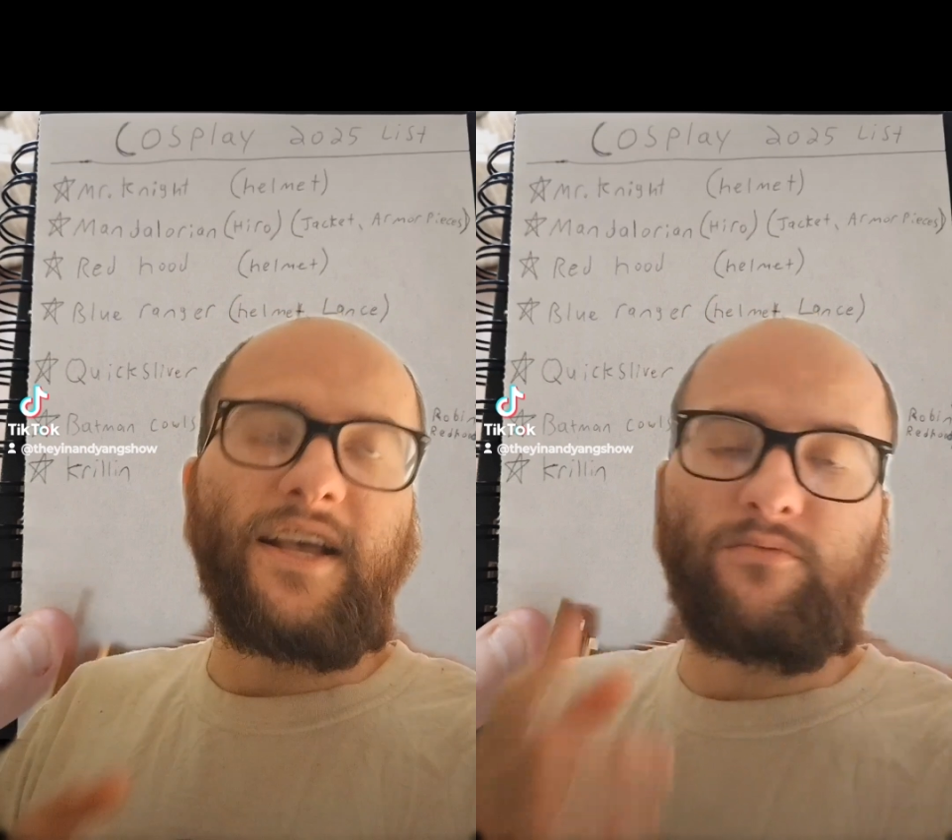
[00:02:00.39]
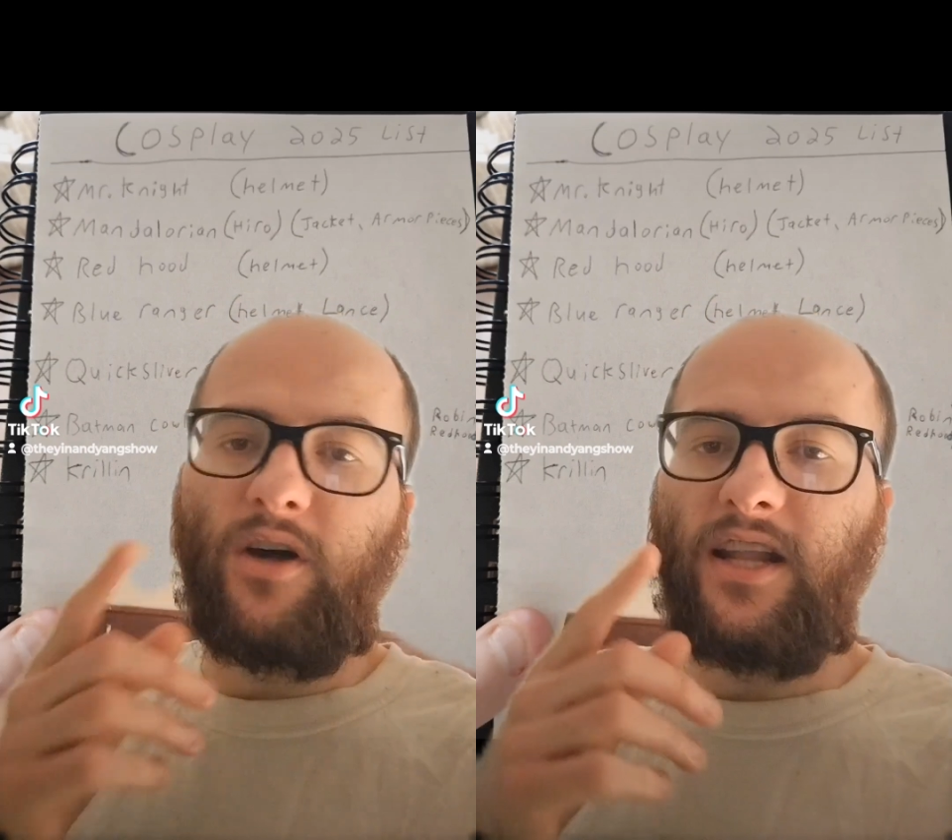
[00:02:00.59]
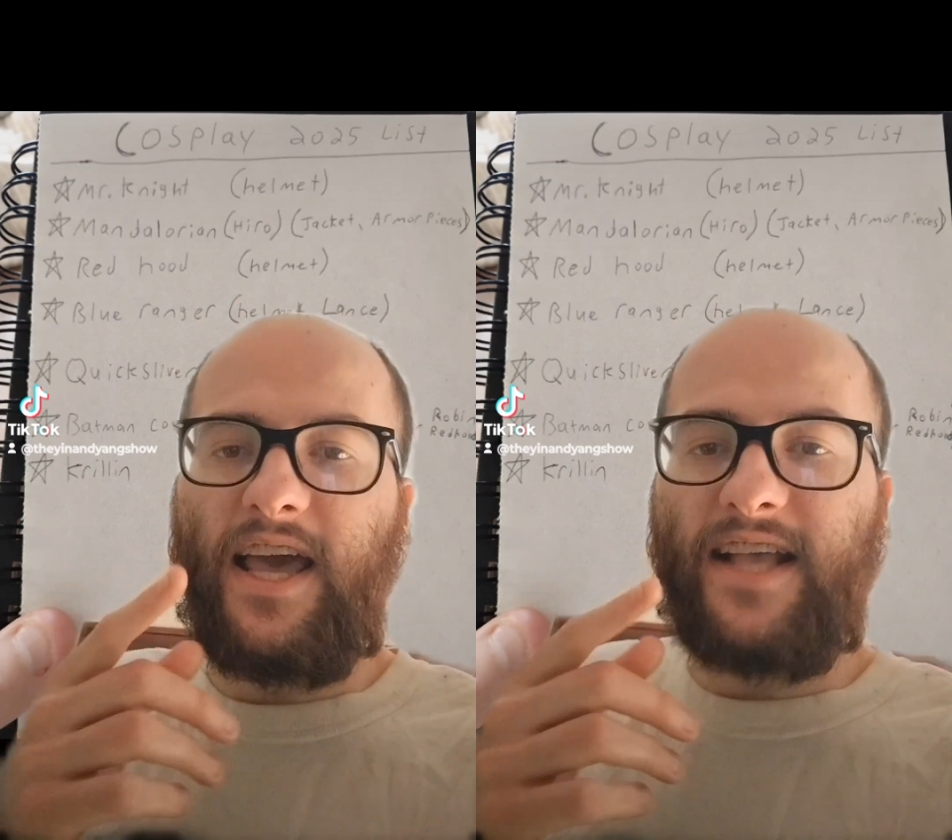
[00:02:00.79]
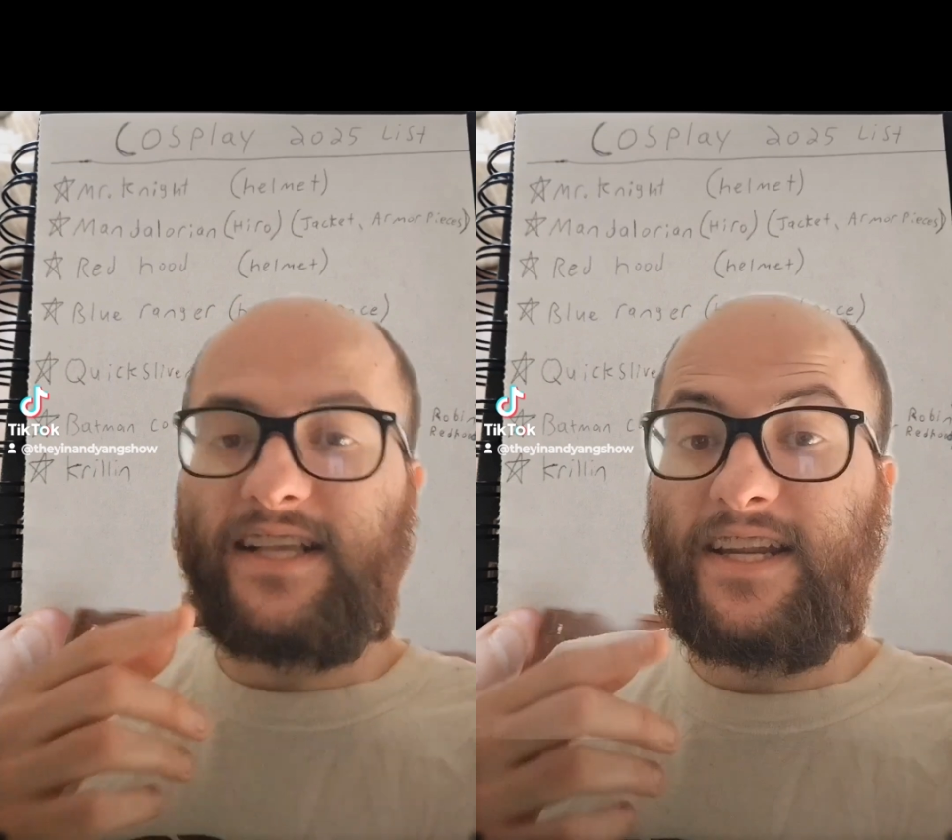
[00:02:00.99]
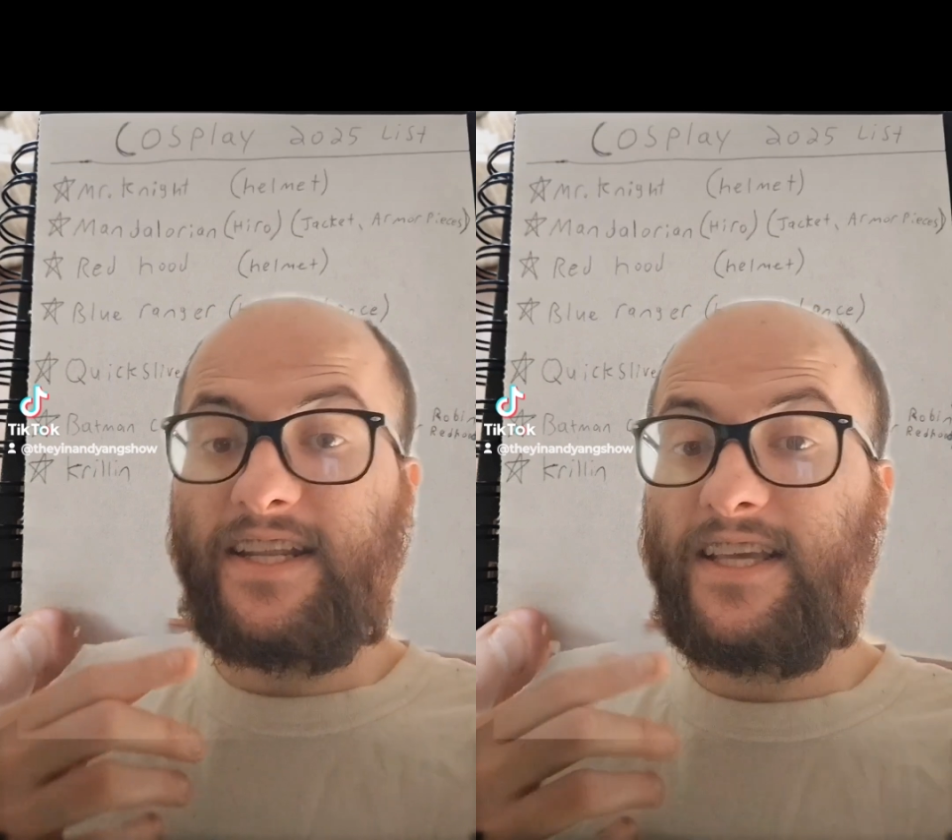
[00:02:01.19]
As well
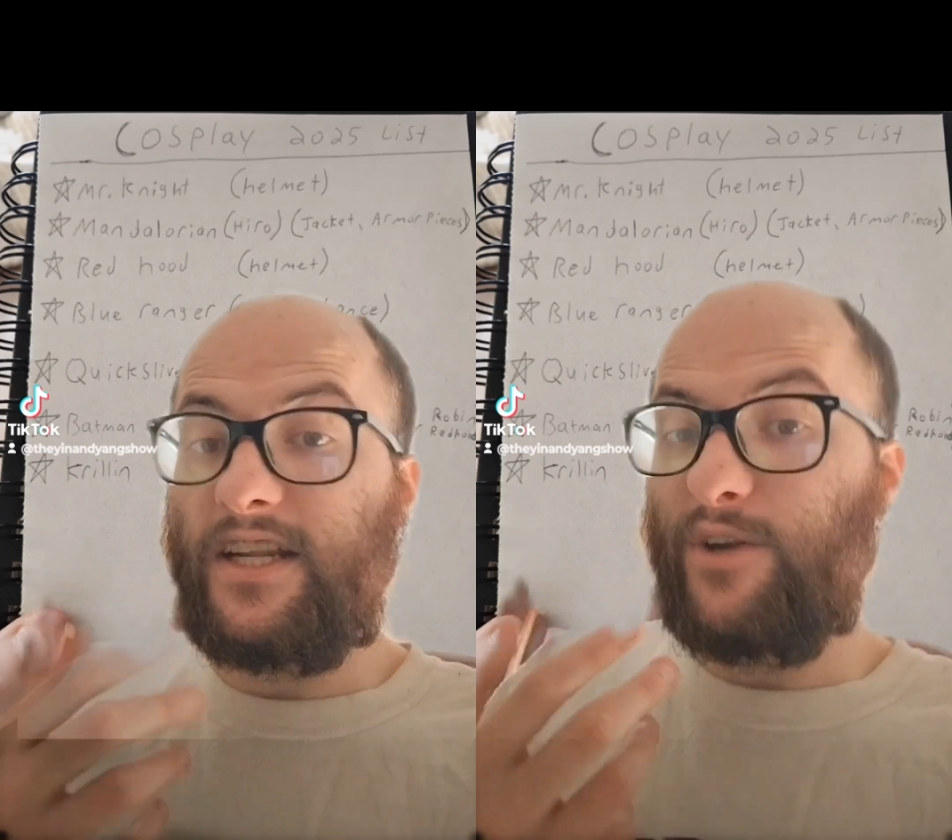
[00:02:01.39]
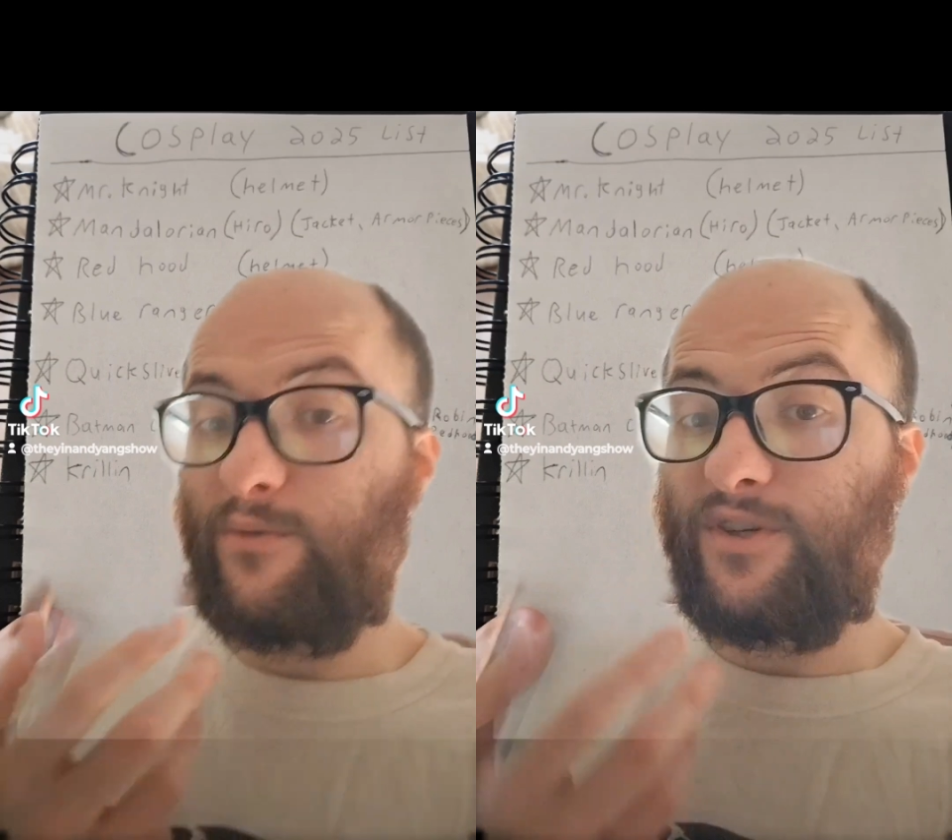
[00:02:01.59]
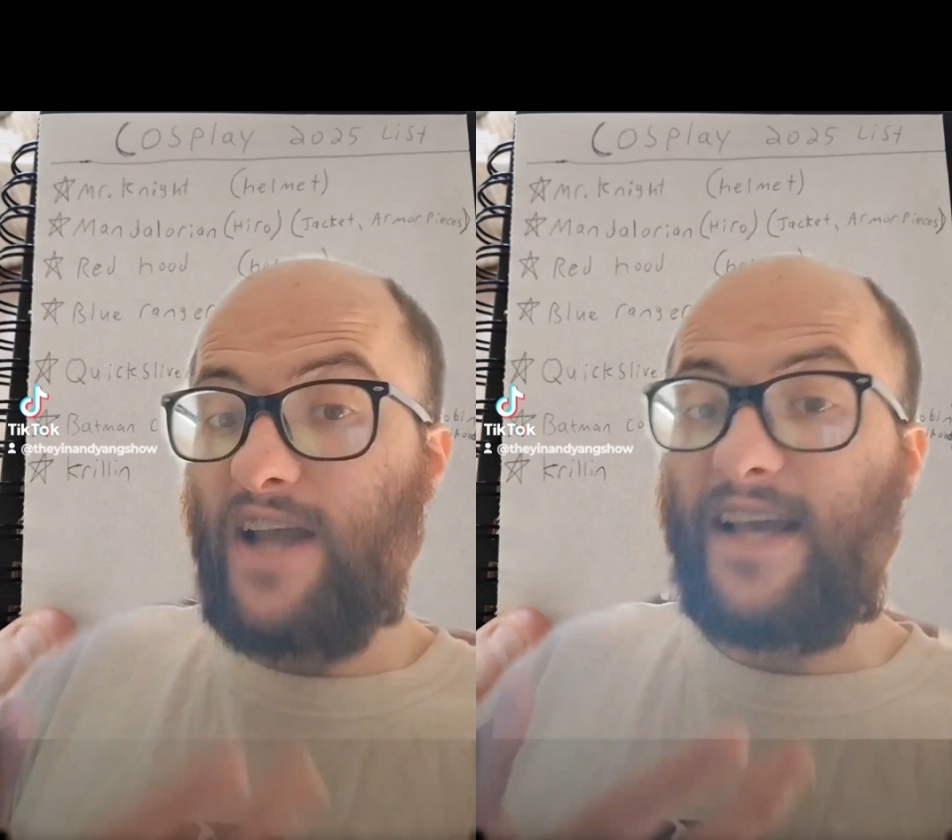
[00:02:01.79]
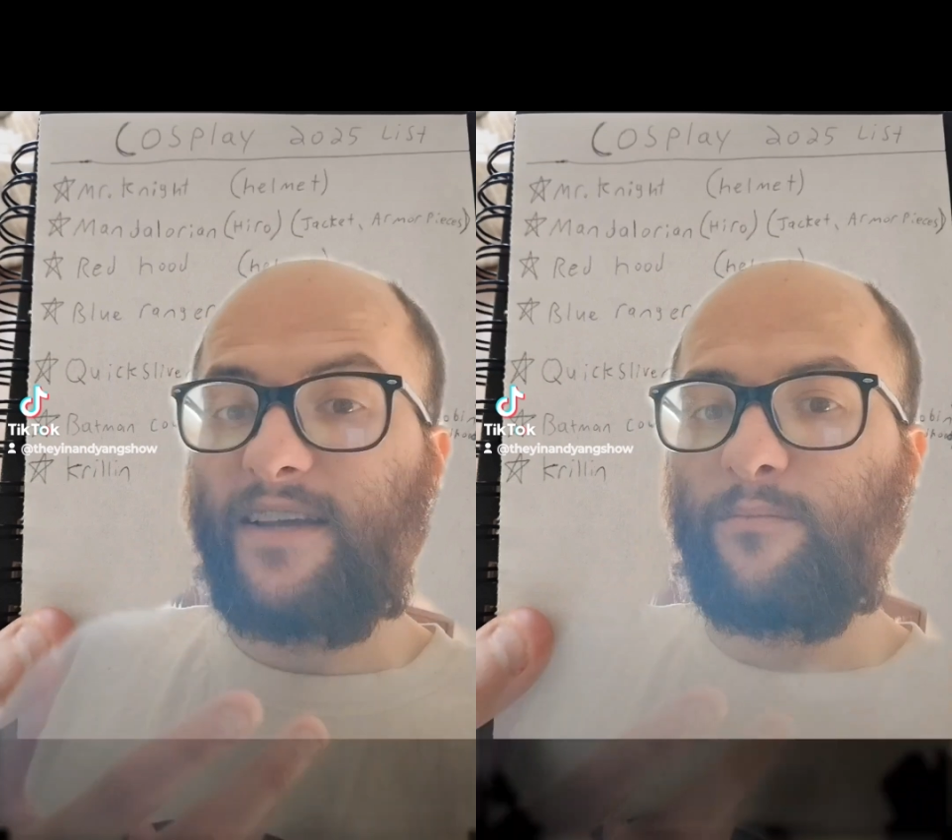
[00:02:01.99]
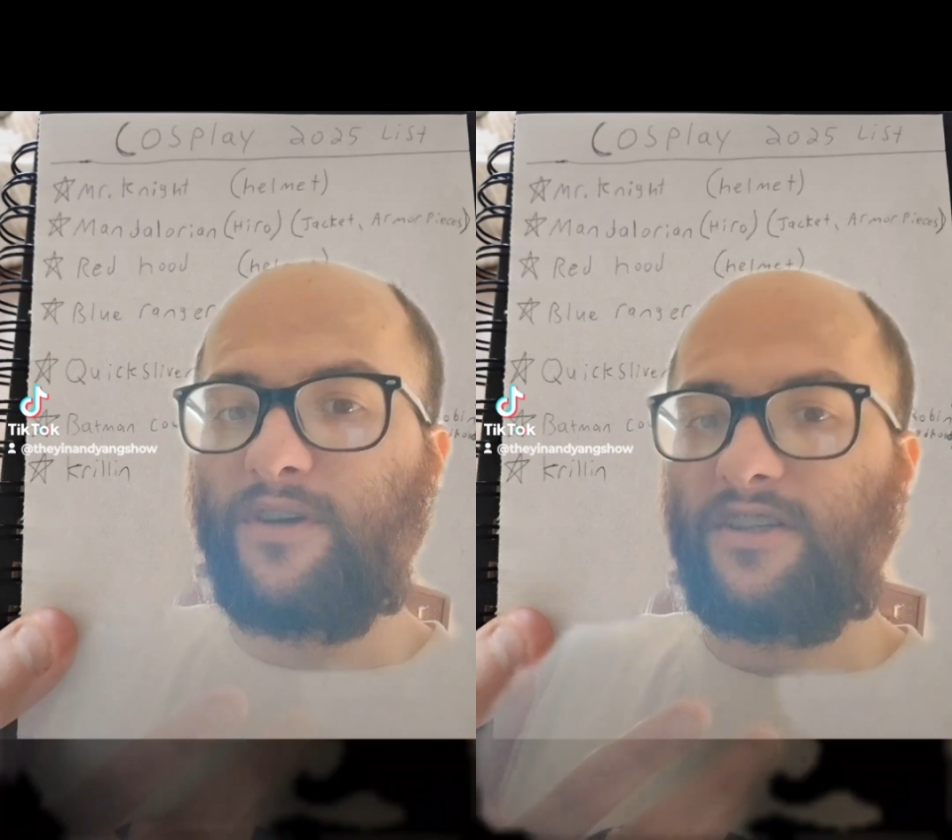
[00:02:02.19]
as I need to get a new jacket,